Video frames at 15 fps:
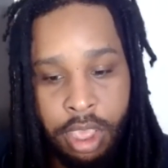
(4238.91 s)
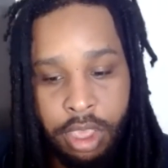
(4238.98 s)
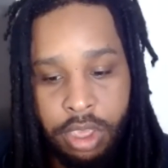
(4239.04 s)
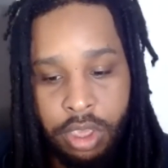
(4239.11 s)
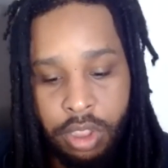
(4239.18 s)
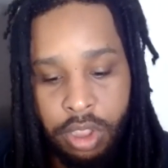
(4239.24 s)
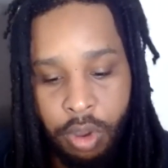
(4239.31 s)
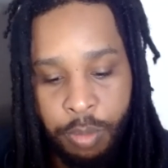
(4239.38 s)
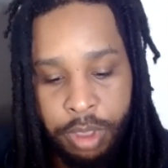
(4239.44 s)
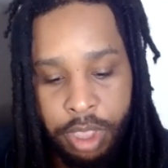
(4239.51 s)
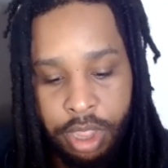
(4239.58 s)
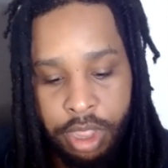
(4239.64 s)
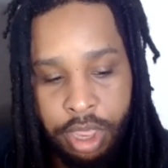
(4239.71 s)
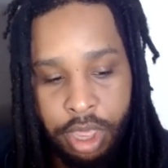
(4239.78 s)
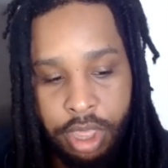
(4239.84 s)
you know,
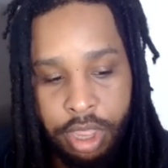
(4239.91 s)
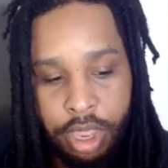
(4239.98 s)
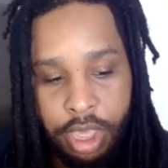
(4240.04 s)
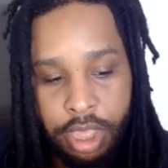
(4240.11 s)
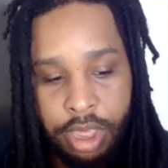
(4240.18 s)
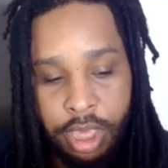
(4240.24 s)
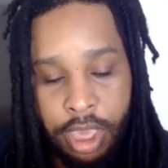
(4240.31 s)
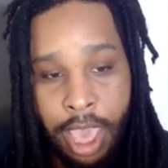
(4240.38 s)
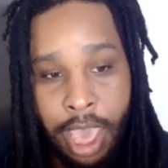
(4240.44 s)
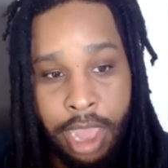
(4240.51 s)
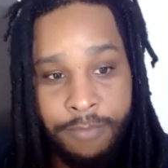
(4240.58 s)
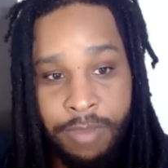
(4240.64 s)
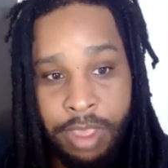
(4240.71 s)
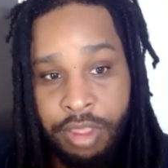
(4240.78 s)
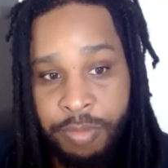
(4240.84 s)
because to, to, to kind
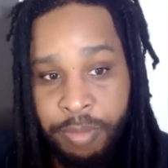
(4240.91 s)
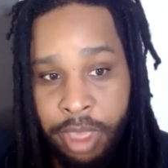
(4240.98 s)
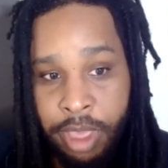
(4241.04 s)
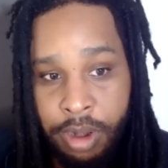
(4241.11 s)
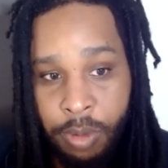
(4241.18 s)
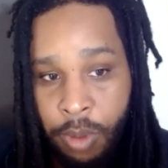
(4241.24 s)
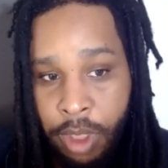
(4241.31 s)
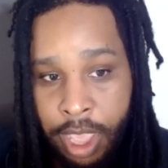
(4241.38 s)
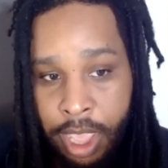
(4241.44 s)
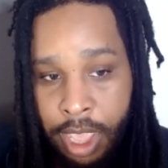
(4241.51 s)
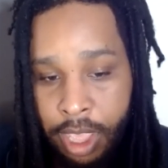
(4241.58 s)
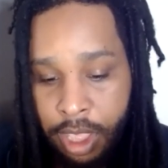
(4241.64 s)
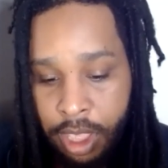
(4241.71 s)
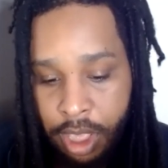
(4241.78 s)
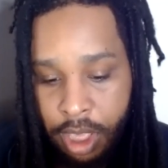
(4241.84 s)
of explain away